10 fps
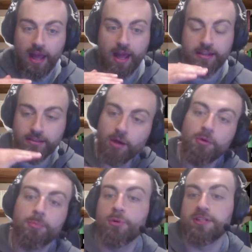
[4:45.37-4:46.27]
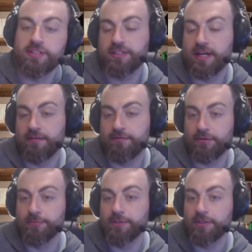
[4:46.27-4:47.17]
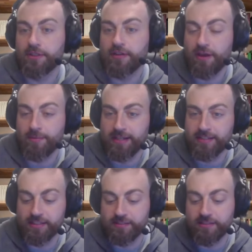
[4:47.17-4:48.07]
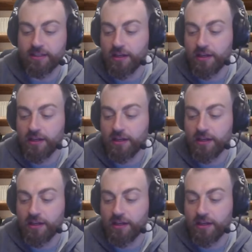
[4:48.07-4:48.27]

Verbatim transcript: a lower point to start from, if that makes sense.